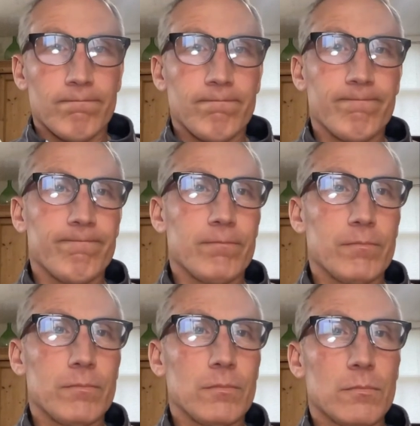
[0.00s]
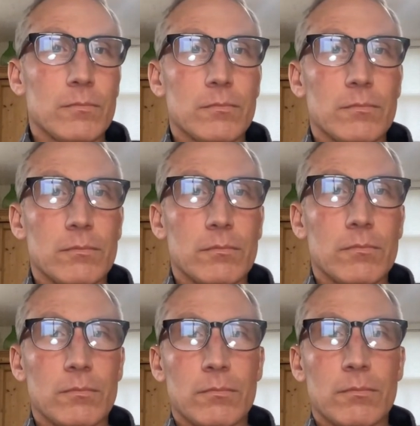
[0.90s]

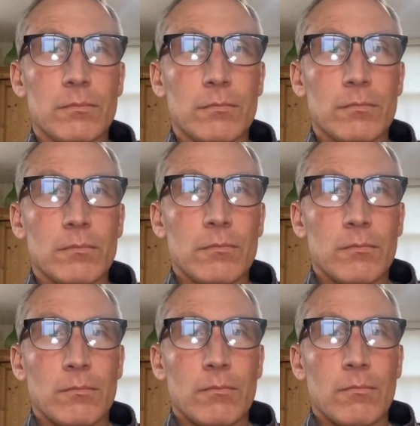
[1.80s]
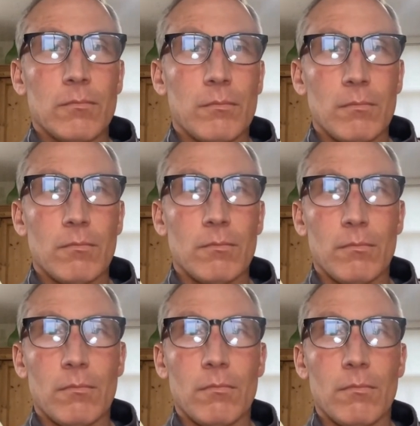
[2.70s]

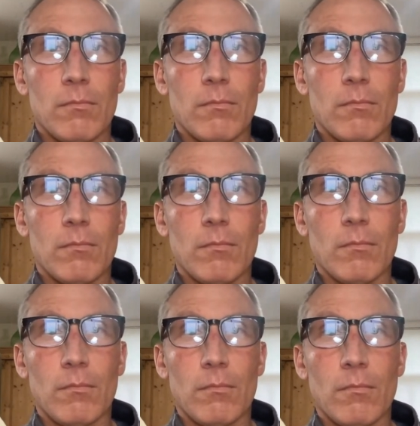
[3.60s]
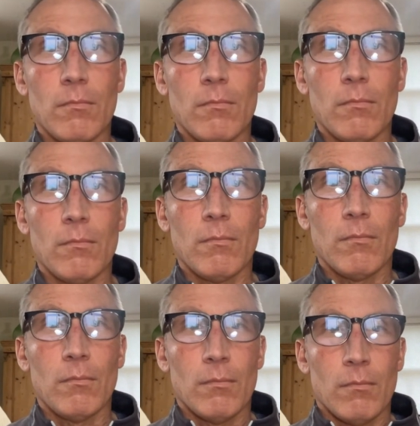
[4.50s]

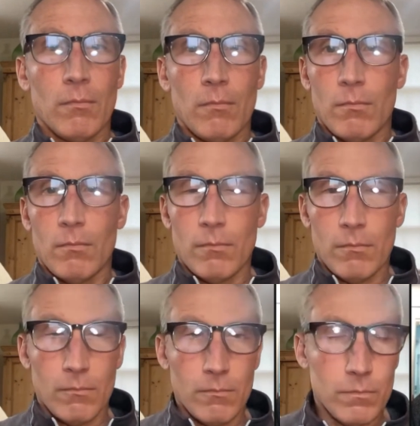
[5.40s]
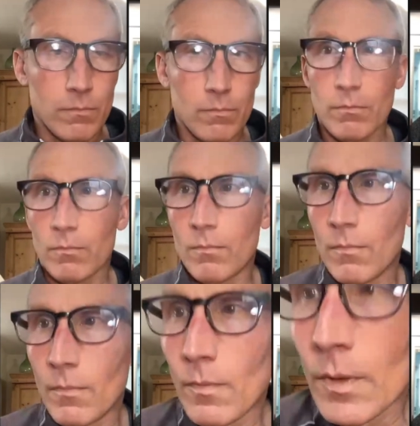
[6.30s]

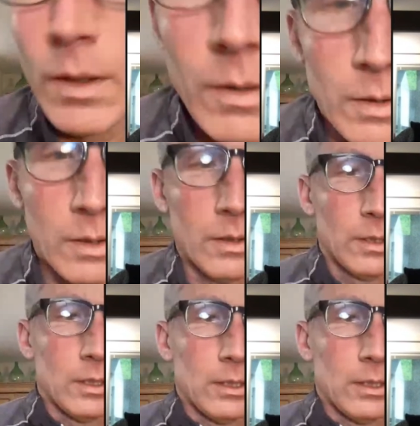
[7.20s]
No words are spoken by the person on screen.